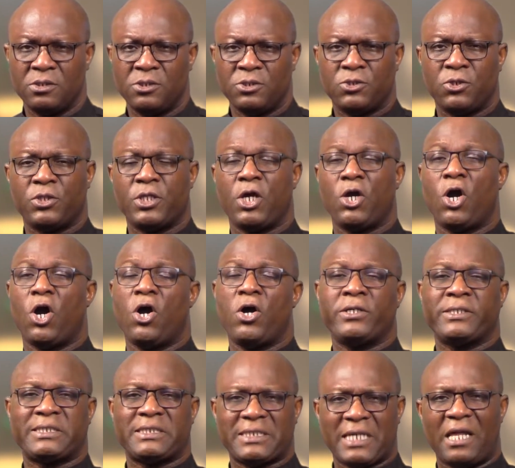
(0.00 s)
So they
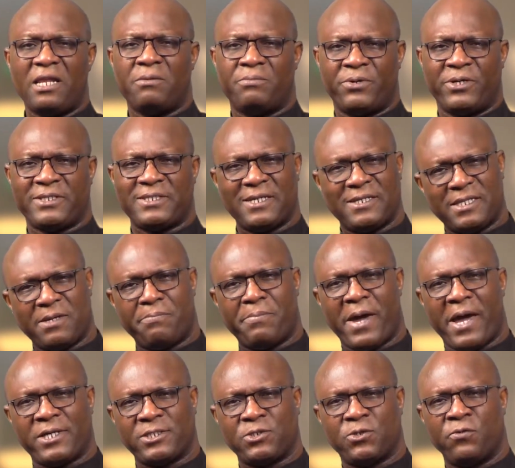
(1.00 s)
all celebrated the
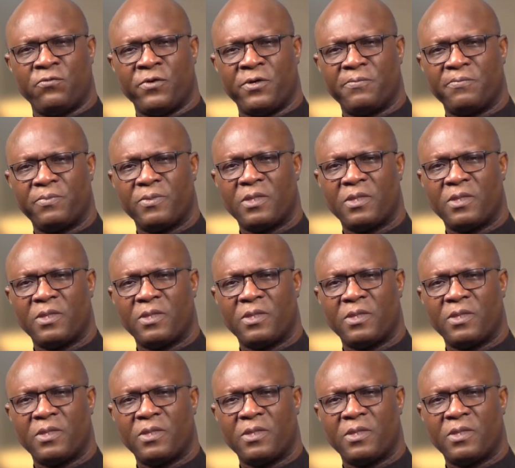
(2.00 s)
Passover.